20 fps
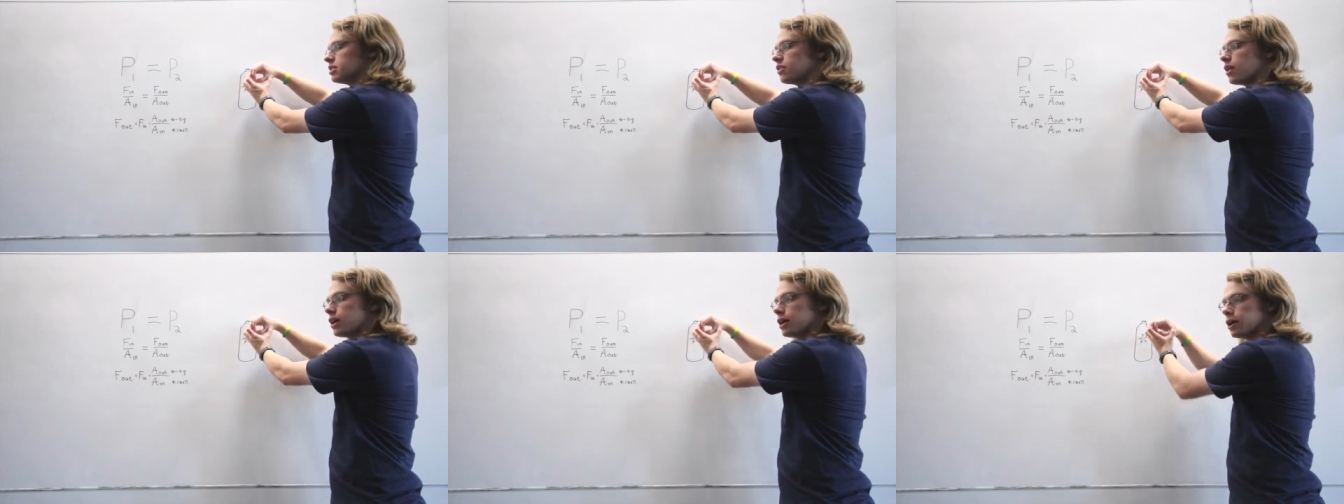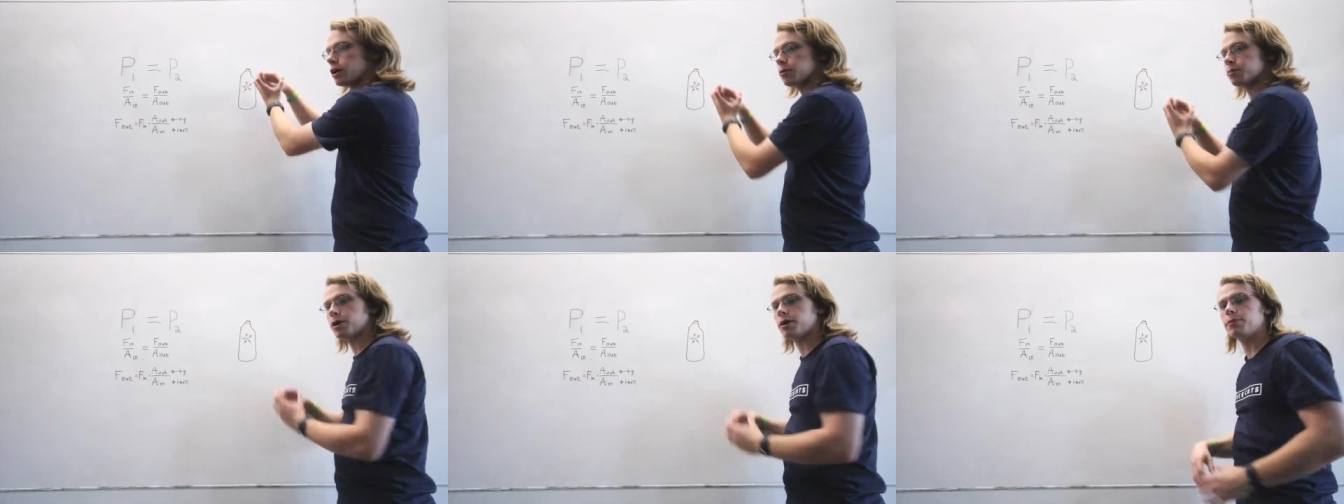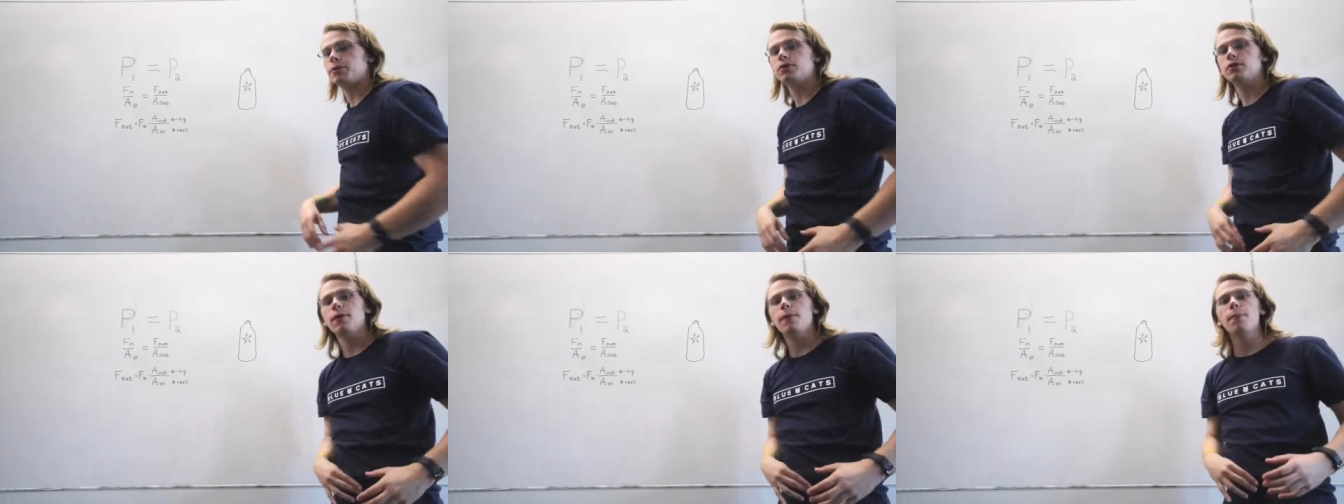of that air
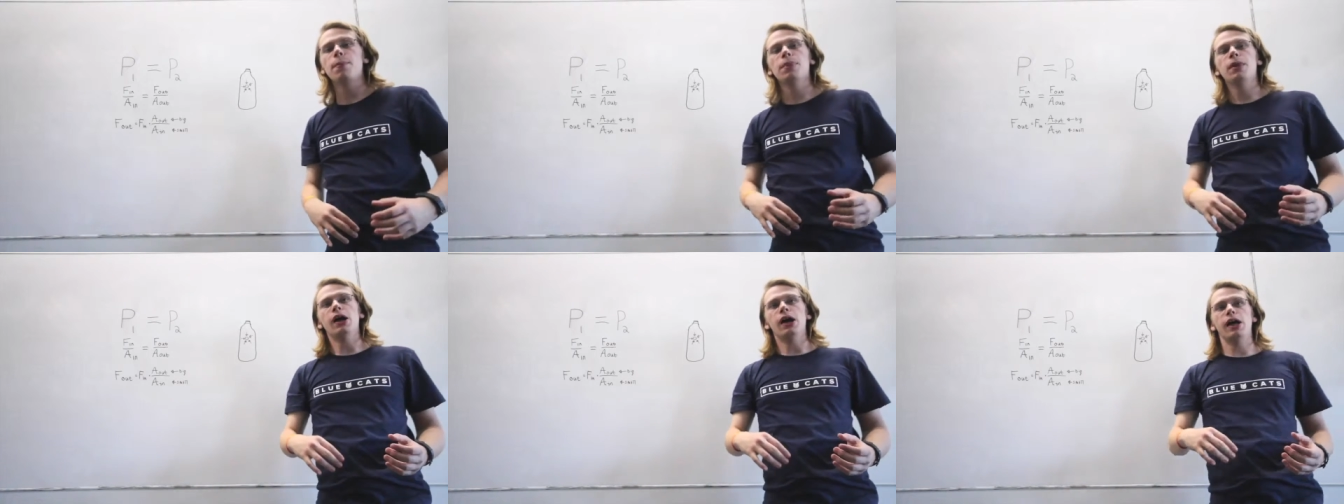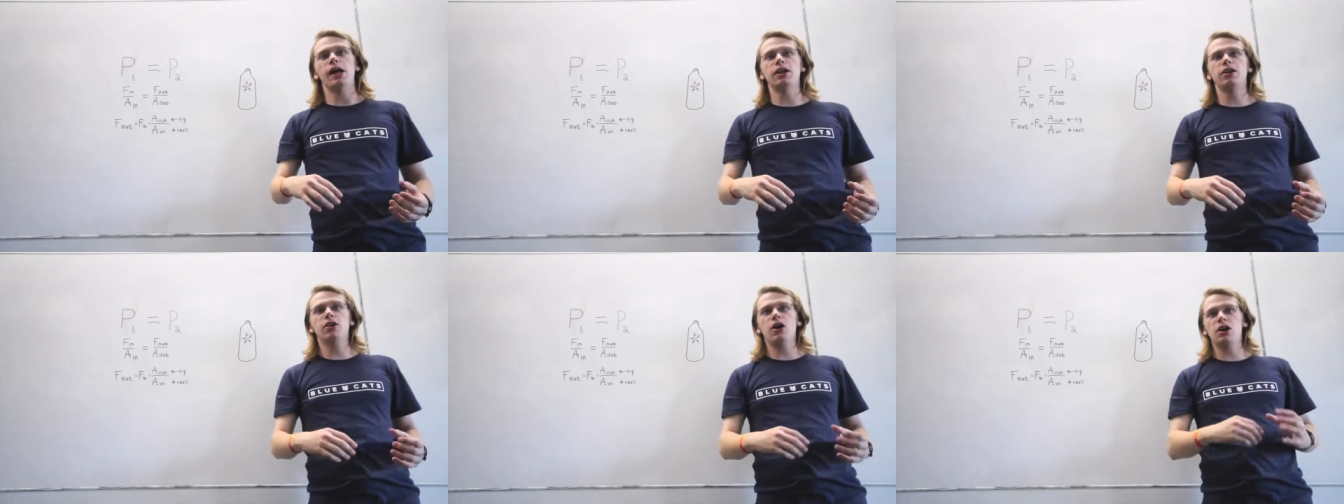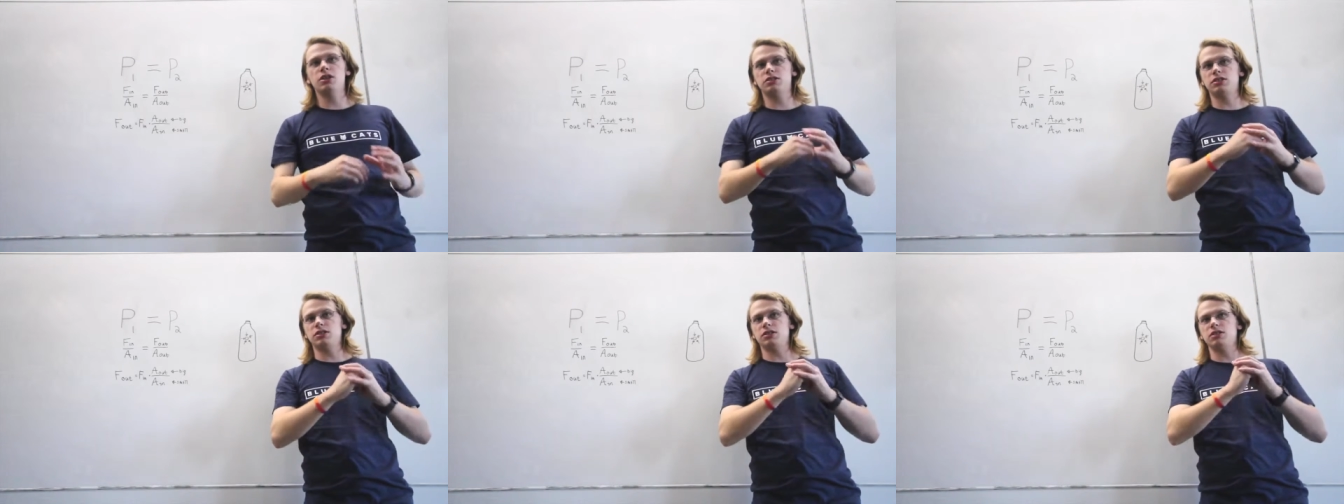bubble and
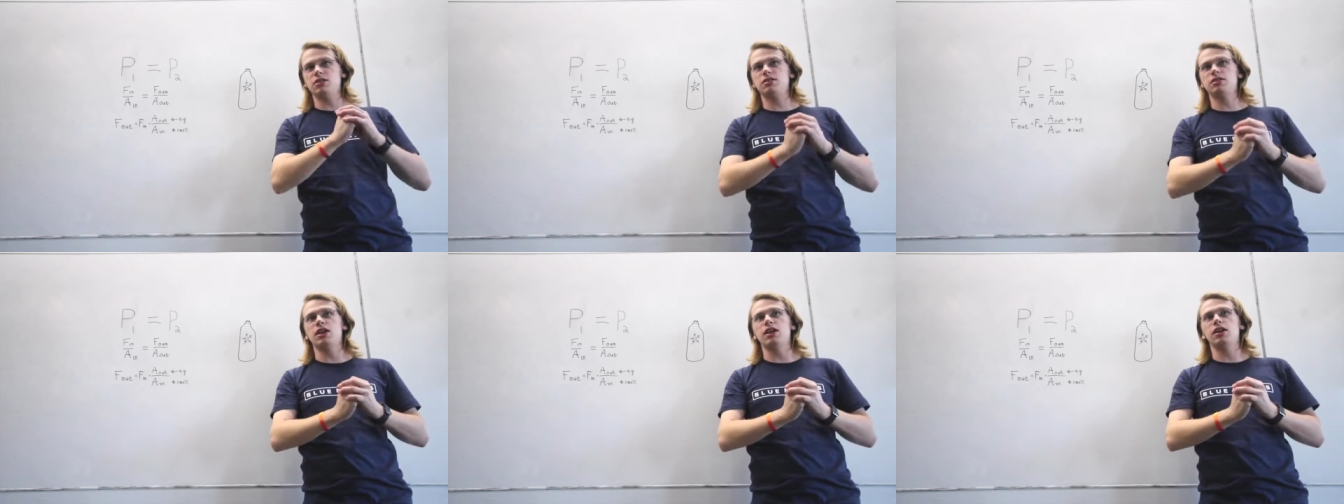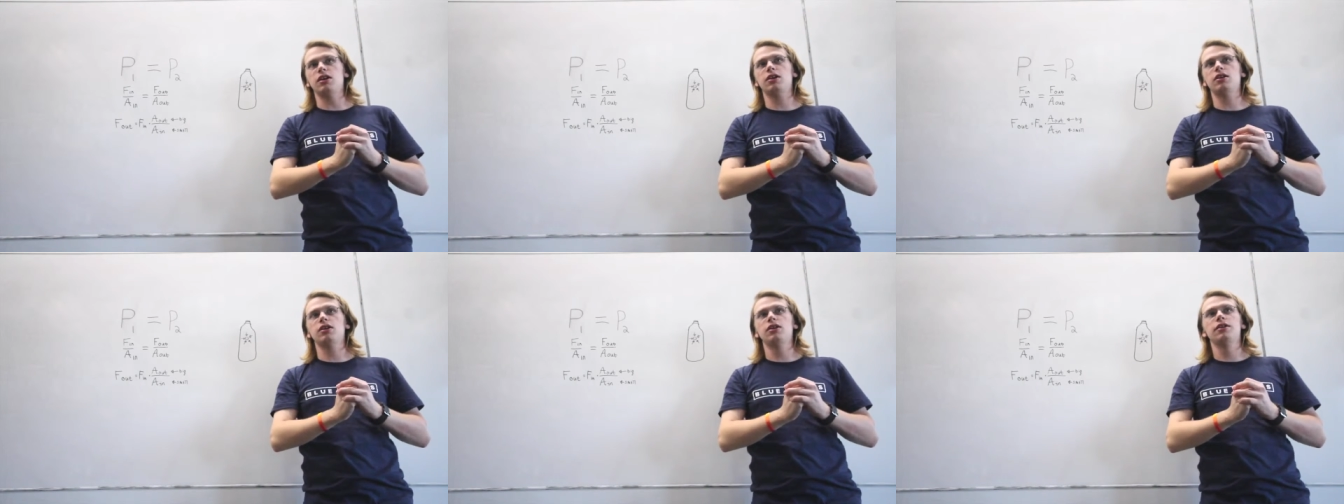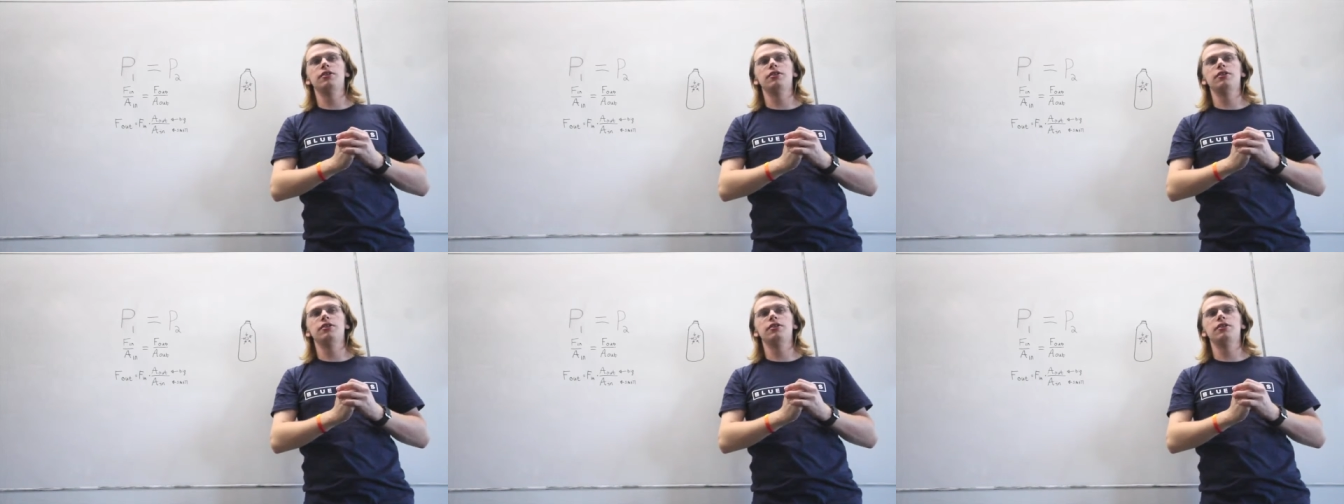caused it to sink.